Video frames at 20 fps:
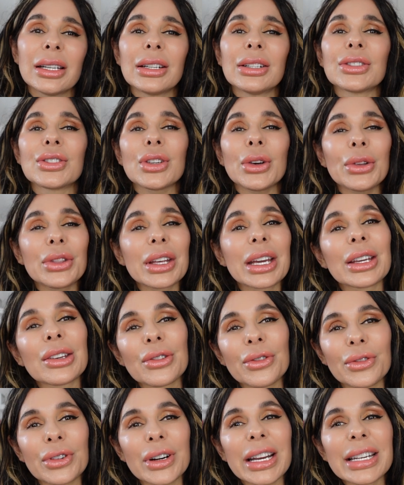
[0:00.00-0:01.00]
So thank you,
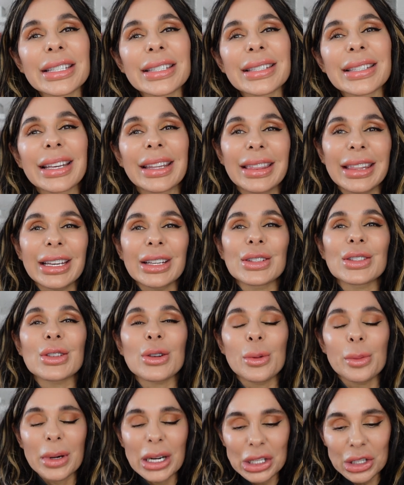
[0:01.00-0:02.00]
friends. Thank you so
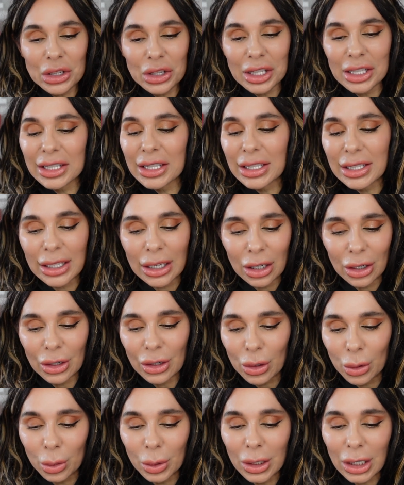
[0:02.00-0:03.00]
much. This is a lot
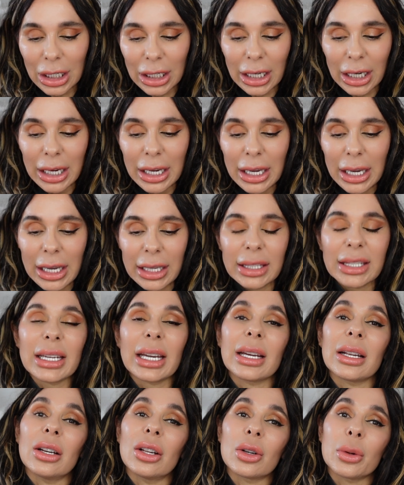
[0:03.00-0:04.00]
of work,
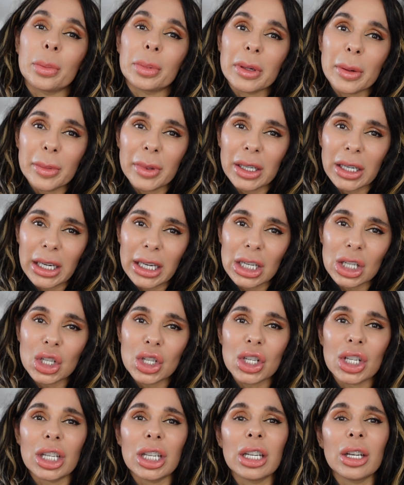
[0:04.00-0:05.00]
take a lot of
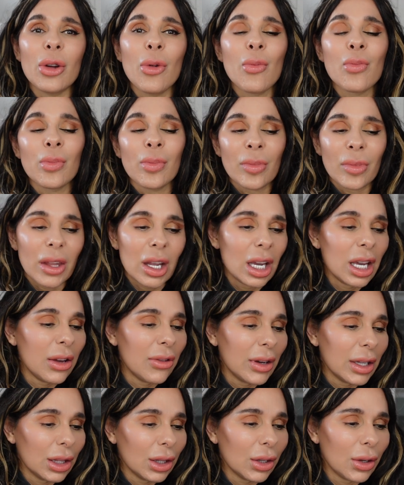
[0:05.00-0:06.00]
preparation.
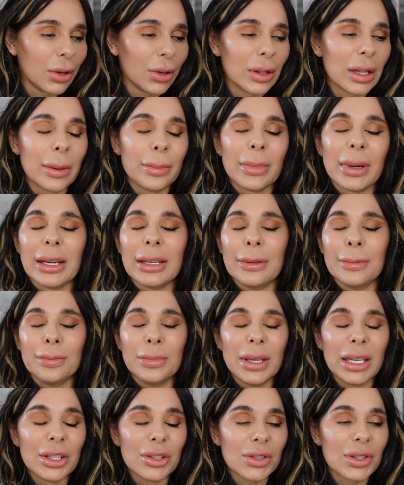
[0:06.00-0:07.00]
Even though that my
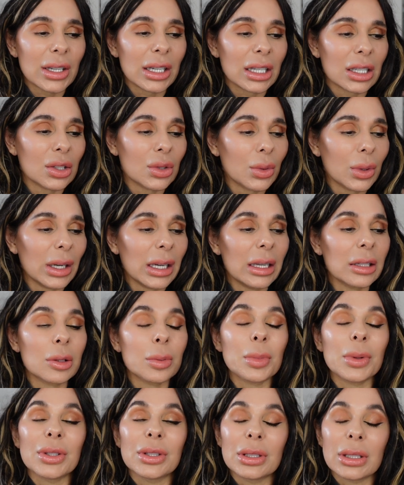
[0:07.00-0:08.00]
videos are really
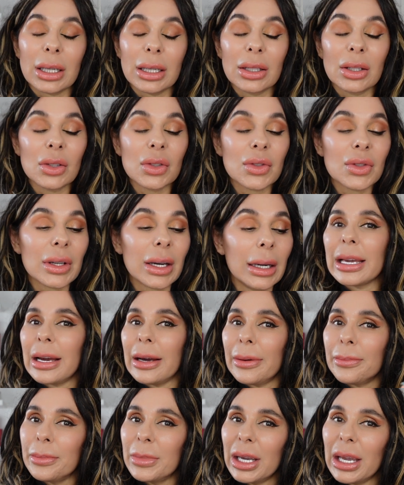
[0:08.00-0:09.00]
spontaneous, I
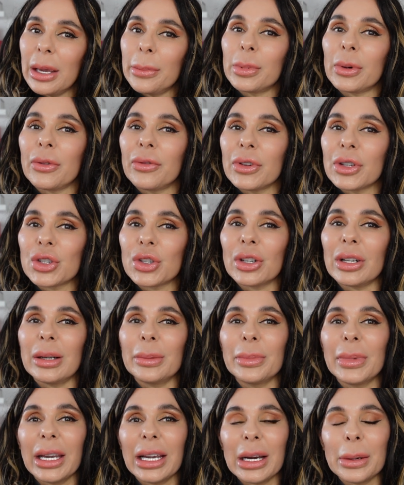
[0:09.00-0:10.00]
am a professional
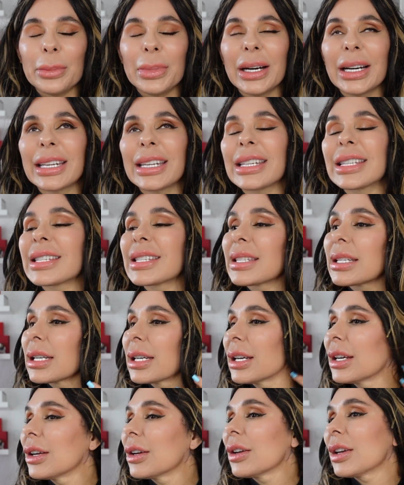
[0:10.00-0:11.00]
makeup artist,
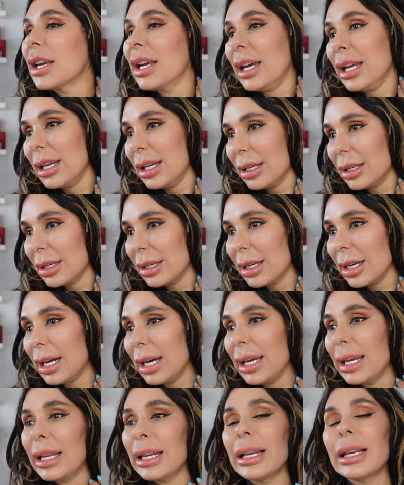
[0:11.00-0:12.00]
and
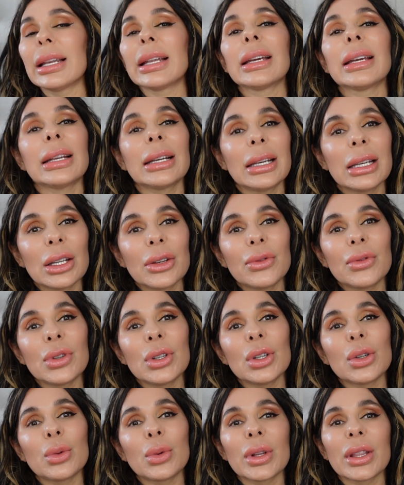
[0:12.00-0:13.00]
I leave
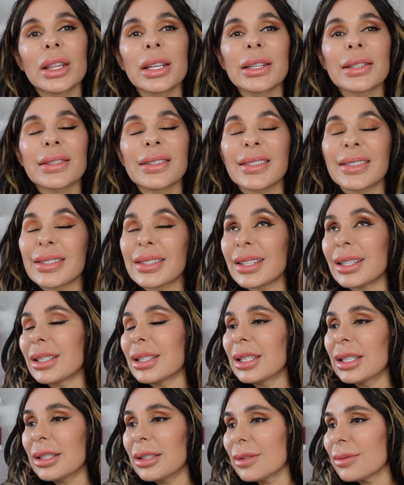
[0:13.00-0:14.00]
you with this
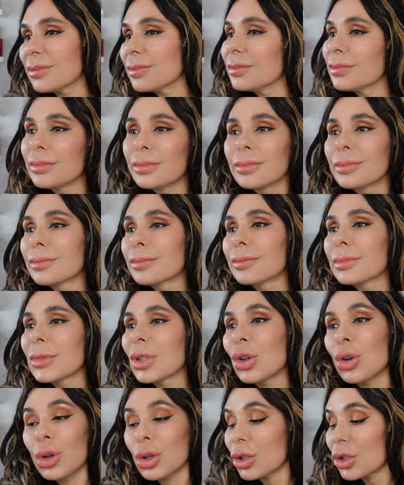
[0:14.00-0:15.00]
stunning
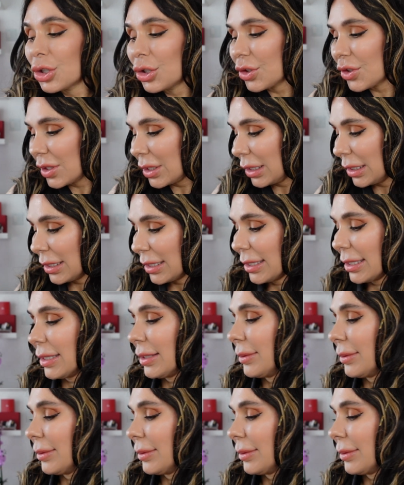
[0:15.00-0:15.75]
gorgeousness